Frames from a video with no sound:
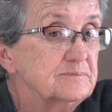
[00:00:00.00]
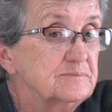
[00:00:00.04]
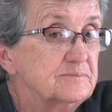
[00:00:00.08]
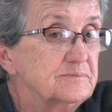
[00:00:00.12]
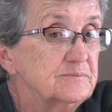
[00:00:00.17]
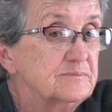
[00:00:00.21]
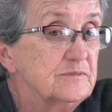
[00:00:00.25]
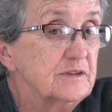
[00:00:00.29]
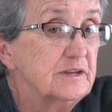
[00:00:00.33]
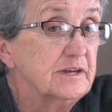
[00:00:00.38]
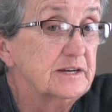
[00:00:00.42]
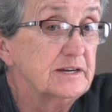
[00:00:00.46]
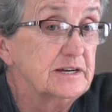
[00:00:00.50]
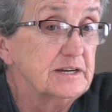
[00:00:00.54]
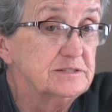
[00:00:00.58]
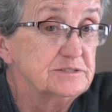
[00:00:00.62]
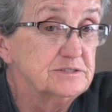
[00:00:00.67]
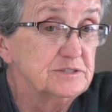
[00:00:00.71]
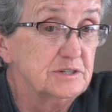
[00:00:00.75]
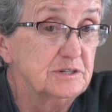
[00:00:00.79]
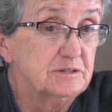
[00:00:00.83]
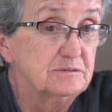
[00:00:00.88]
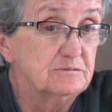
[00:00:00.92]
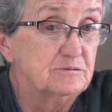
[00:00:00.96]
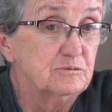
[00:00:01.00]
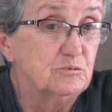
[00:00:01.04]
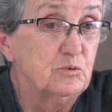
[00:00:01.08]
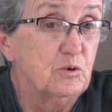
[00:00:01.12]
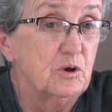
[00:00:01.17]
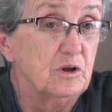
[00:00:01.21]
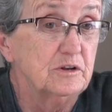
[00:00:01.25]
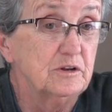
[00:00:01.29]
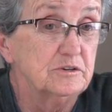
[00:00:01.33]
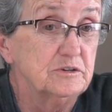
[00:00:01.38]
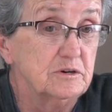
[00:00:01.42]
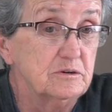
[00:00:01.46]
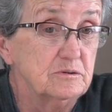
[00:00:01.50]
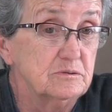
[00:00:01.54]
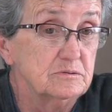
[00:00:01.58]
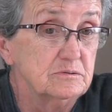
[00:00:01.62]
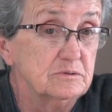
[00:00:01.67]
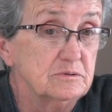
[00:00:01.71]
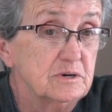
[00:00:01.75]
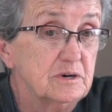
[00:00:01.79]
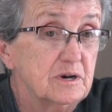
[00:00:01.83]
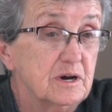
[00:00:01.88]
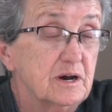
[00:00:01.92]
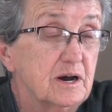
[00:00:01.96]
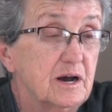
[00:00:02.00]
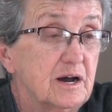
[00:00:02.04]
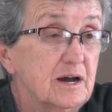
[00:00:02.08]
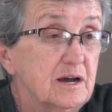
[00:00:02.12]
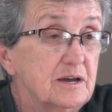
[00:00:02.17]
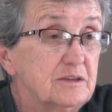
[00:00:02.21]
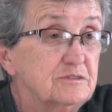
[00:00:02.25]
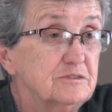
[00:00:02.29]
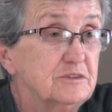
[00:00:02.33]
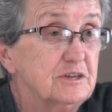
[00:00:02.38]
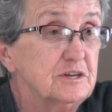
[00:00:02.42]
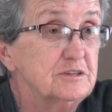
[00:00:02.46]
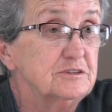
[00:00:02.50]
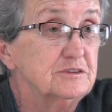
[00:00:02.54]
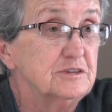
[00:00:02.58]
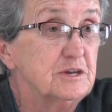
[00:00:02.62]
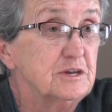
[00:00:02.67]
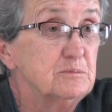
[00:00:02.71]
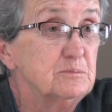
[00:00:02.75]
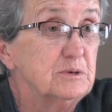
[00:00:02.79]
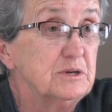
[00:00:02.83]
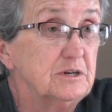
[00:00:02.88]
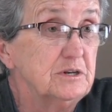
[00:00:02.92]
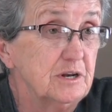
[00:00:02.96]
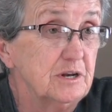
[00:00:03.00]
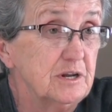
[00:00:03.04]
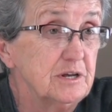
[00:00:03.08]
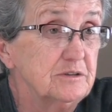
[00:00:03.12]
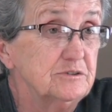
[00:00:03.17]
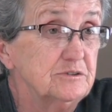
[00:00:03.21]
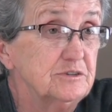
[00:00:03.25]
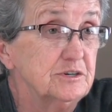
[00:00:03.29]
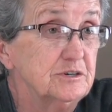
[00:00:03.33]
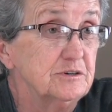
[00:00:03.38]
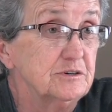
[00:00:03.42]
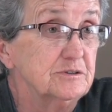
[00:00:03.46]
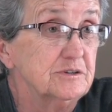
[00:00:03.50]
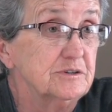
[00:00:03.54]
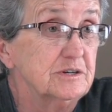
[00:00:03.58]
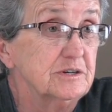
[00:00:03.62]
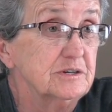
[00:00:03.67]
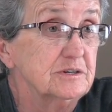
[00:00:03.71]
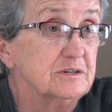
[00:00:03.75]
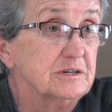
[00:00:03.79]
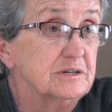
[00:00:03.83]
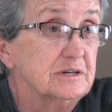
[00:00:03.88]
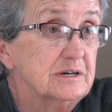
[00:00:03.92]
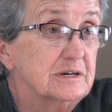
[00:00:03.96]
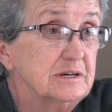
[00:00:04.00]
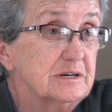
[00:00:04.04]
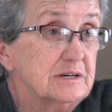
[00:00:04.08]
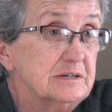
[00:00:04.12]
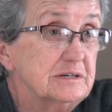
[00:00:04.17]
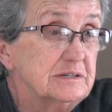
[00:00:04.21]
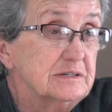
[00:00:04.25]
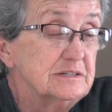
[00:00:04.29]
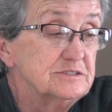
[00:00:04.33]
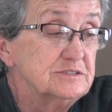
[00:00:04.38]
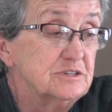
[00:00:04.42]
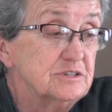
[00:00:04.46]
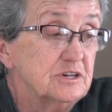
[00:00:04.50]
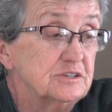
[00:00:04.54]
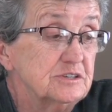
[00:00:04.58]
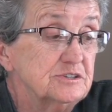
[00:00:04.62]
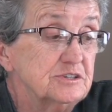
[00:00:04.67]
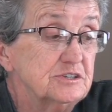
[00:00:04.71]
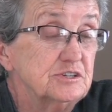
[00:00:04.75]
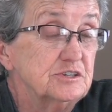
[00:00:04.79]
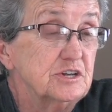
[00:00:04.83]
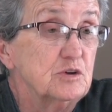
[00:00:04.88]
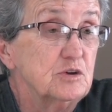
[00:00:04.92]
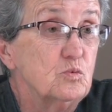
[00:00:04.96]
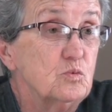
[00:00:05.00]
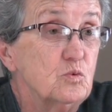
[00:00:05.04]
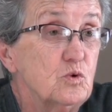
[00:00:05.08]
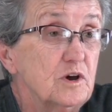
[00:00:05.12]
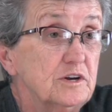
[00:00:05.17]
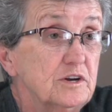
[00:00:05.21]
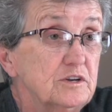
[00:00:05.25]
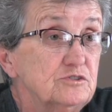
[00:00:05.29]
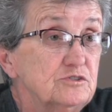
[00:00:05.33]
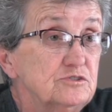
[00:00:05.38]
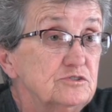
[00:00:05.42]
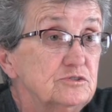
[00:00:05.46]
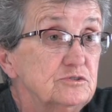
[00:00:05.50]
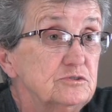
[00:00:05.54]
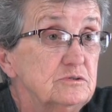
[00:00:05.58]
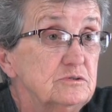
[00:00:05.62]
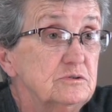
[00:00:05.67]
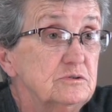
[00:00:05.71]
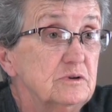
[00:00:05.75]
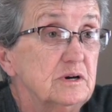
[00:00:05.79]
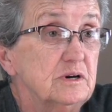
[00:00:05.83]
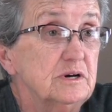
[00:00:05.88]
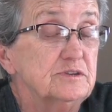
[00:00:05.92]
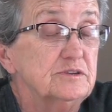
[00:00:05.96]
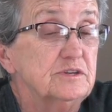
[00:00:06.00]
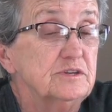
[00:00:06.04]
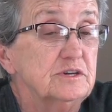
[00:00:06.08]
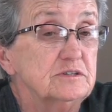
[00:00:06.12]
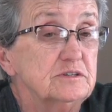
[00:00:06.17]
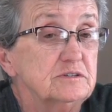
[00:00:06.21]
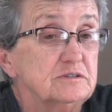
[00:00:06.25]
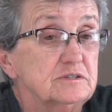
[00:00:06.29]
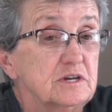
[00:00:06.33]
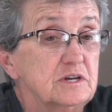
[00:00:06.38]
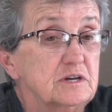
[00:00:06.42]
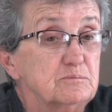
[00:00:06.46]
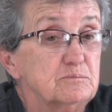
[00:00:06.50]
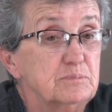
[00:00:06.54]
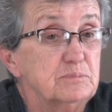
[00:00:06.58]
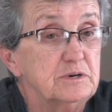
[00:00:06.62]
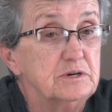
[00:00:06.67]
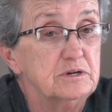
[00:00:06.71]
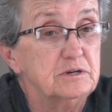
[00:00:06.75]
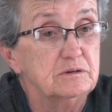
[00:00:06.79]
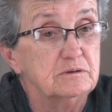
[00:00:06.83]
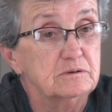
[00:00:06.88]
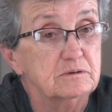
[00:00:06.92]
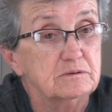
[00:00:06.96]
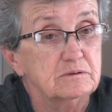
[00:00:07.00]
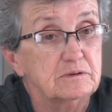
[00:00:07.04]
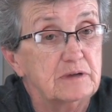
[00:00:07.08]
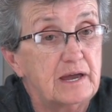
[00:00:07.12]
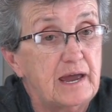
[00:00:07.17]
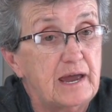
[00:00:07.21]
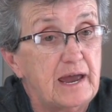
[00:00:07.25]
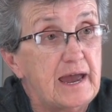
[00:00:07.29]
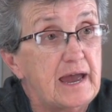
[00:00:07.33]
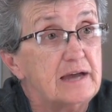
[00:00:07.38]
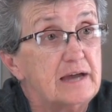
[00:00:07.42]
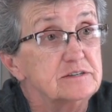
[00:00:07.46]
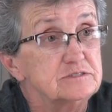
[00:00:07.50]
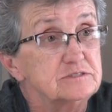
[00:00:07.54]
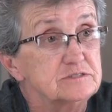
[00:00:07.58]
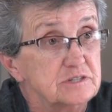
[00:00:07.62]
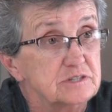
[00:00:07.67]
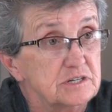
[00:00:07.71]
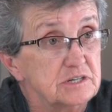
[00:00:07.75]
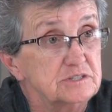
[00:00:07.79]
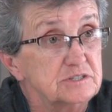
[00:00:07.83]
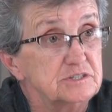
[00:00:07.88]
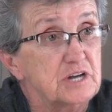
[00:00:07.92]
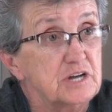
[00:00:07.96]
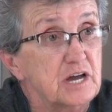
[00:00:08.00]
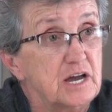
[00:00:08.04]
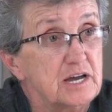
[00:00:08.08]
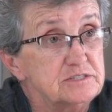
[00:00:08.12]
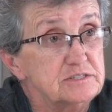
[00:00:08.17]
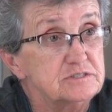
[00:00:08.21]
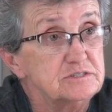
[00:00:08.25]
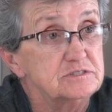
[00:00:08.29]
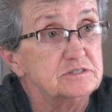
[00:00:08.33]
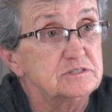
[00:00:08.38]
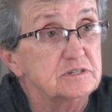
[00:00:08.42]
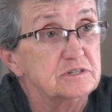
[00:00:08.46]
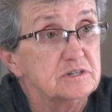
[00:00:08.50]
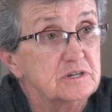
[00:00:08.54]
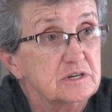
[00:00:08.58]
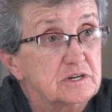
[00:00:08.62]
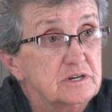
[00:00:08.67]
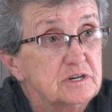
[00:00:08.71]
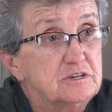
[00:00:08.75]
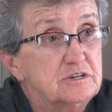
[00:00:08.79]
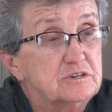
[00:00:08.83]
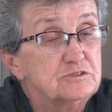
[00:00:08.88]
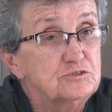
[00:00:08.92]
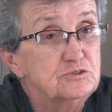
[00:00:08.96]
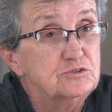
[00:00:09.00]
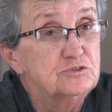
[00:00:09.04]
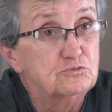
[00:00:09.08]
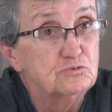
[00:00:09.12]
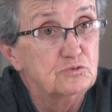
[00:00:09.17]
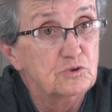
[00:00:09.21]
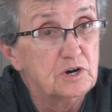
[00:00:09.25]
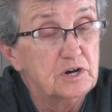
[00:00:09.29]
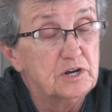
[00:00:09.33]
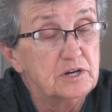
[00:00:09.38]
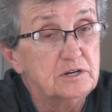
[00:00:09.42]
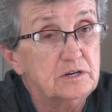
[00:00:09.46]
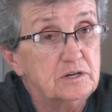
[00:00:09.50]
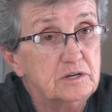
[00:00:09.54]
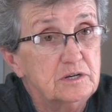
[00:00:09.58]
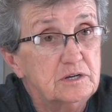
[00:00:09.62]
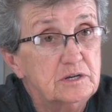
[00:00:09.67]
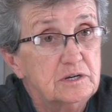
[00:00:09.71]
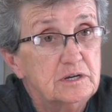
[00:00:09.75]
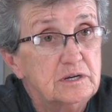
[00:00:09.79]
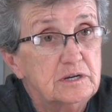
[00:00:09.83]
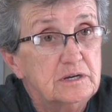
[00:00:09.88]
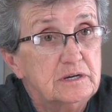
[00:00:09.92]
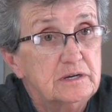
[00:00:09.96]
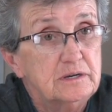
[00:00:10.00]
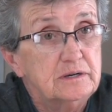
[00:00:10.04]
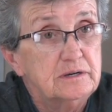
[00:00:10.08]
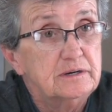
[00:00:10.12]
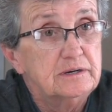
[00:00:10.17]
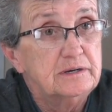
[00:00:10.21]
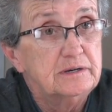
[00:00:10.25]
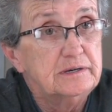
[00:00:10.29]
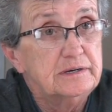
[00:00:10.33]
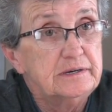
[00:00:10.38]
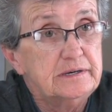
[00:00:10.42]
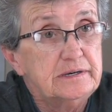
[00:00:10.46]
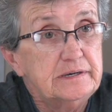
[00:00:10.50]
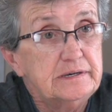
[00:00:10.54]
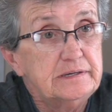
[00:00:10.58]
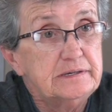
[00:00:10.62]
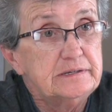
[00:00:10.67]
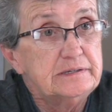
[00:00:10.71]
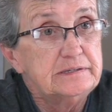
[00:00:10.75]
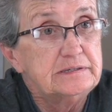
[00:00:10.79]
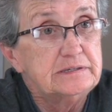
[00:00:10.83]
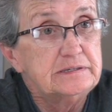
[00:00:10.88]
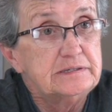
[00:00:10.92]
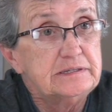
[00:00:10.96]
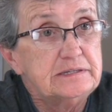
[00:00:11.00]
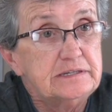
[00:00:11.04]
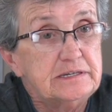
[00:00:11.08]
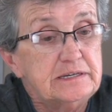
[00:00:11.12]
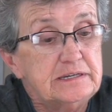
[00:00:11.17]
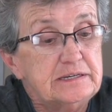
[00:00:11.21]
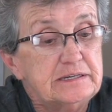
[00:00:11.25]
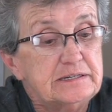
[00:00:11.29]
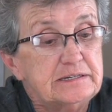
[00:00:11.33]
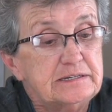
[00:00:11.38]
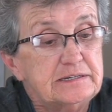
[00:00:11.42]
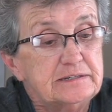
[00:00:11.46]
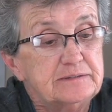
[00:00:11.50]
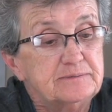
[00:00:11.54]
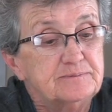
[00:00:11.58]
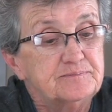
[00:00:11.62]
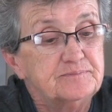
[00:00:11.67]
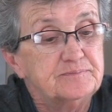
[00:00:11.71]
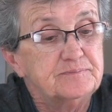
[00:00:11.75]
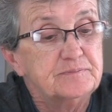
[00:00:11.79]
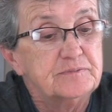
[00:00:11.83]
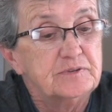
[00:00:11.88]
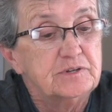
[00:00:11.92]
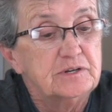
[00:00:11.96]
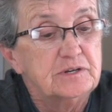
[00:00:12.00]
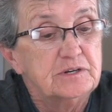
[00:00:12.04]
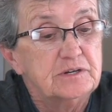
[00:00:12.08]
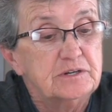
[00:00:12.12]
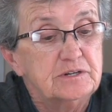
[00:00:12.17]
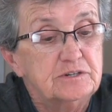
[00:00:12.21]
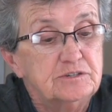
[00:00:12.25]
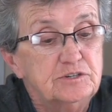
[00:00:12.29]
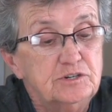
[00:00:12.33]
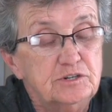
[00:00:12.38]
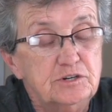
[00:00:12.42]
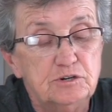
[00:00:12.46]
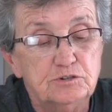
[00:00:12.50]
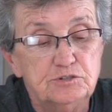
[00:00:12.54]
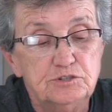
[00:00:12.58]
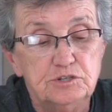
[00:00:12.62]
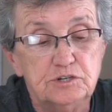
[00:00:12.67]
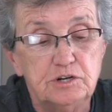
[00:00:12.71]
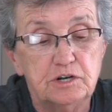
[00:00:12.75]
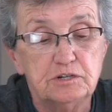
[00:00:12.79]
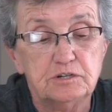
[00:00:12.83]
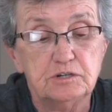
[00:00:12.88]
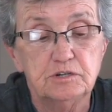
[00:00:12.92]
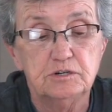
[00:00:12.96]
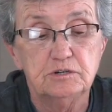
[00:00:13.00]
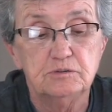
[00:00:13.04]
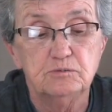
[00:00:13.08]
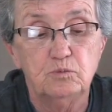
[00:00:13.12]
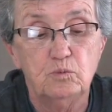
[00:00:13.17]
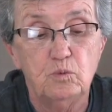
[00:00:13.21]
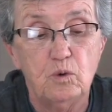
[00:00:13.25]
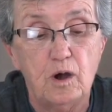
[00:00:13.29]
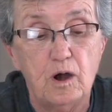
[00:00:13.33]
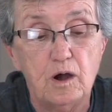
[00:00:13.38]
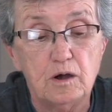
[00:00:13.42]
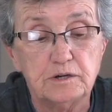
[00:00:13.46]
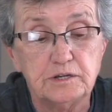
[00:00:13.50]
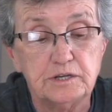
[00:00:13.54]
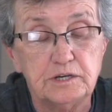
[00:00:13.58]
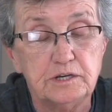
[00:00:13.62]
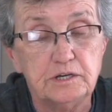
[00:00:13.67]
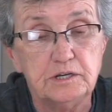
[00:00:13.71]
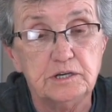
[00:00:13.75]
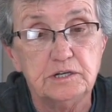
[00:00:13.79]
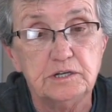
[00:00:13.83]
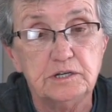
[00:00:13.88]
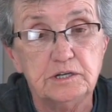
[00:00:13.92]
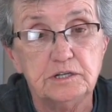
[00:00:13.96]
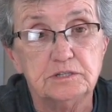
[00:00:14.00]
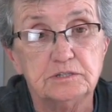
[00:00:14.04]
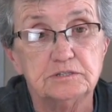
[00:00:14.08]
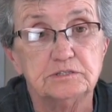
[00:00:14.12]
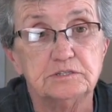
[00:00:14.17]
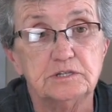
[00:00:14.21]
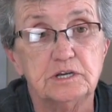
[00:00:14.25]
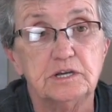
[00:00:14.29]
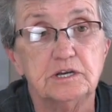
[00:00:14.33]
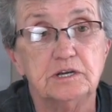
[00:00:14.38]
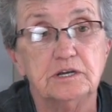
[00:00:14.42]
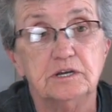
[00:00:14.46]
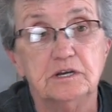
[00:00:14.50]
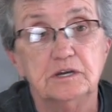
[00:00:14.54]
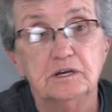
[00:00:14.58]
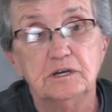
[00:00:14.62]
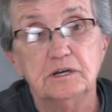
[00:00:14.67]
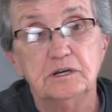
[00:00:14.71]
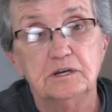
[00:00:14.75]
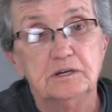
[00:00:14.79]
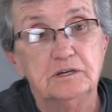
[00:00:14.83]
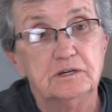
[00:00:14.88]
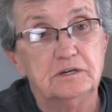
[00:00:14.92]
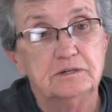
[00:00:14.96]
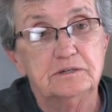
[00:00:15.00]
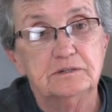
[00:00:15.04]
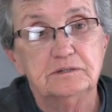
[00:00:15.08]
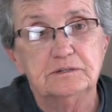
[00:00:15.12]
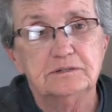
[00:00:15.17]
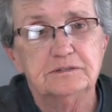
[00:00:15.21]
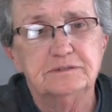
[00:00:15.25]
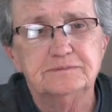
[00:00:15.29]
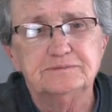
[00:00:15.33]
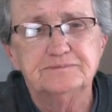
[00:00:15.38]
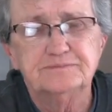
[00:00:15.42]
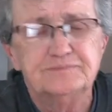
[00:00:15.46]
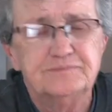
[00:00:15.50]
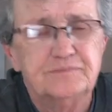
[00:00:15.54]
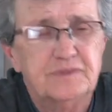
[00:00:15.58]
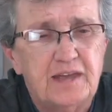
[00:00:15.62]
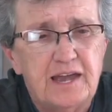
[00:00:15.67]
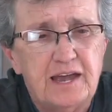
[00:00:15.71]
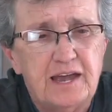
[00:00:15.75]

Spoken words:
Like I said a while ago, I think they've been led there. It's not that they wanted to. I think they've been enticed to run. And, you're not going to walk in and say, how